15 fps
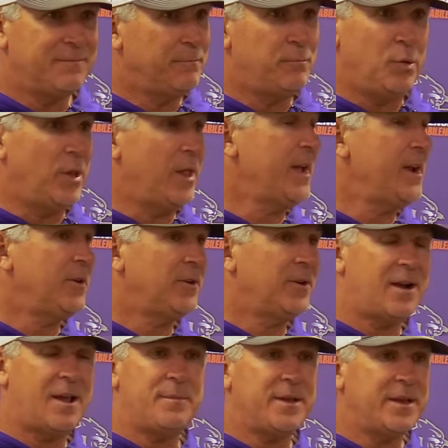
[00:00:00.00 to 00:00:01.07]
player,
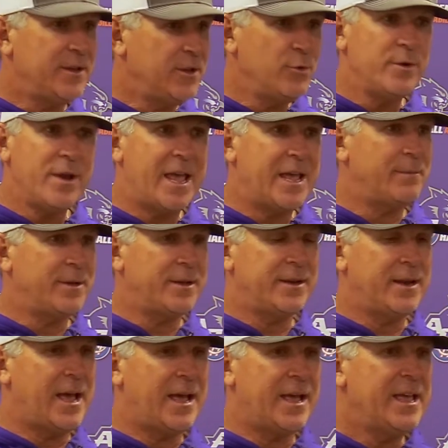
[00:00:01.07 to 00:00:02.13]
I mean, you name it.
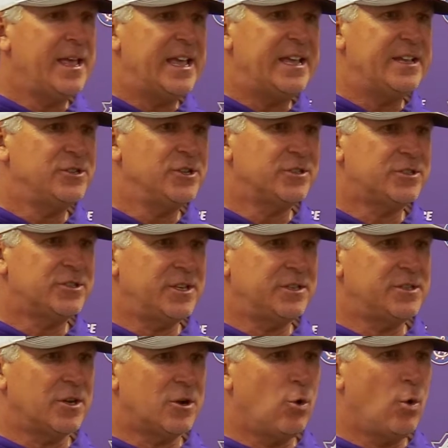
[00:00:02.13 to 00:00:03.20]
Now, he's just
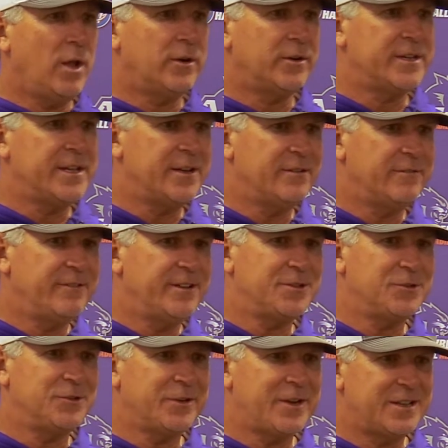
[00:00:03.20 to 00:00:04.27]
such a quality
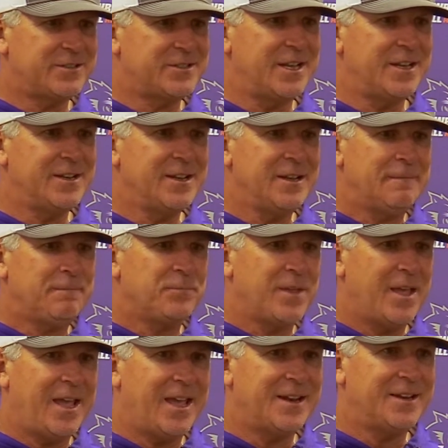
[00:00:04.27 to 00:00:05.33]
individual. And I said,
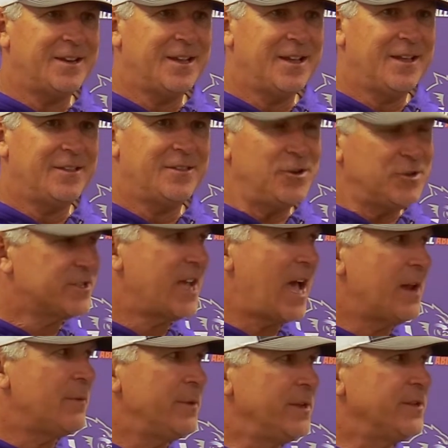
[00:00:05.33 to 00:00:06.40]
and there's got
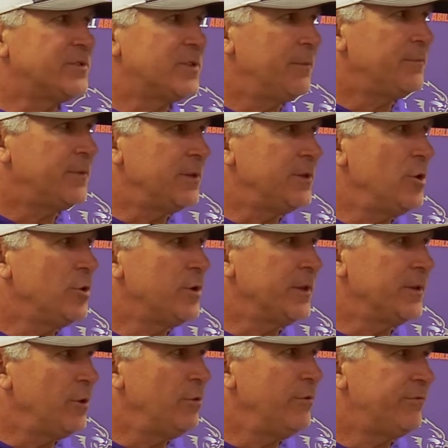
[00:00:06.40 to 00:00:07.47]
to be something you
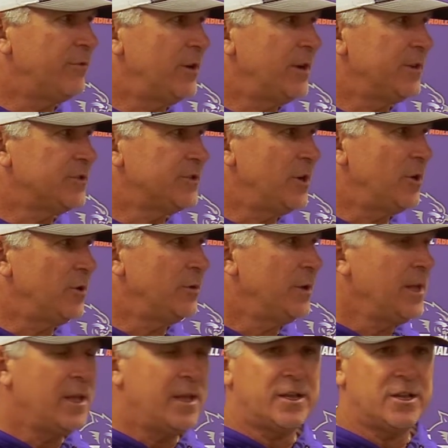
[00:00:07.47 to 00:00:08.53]
can do for us, you know,
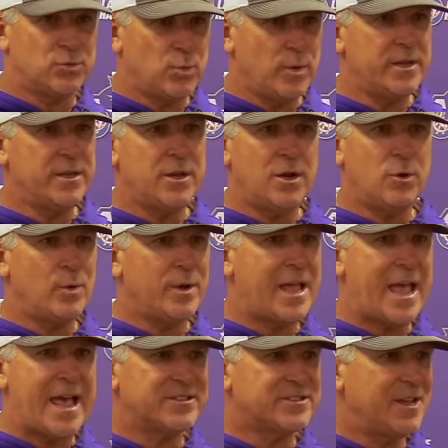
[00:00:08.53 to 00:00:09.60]
because we
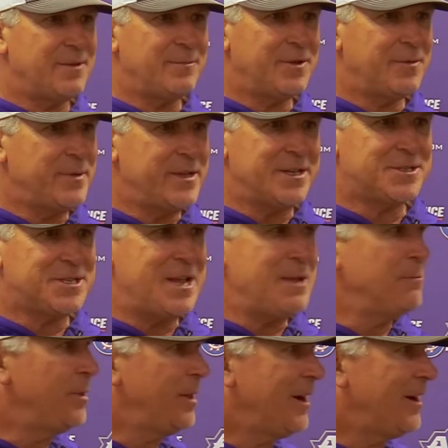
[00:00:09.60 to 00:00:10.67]
asked him to be a
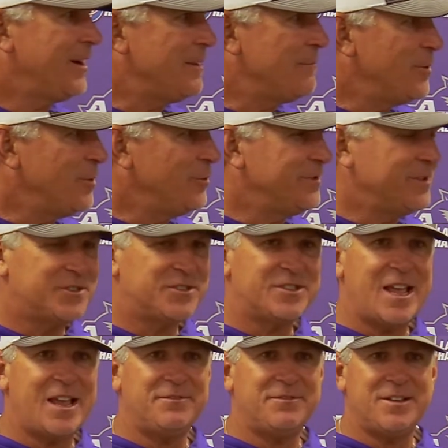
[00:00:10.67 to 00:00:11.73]
team player and he moved to
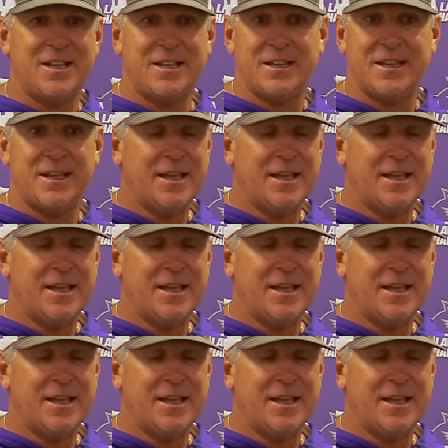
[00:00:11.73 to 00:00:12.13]
safety and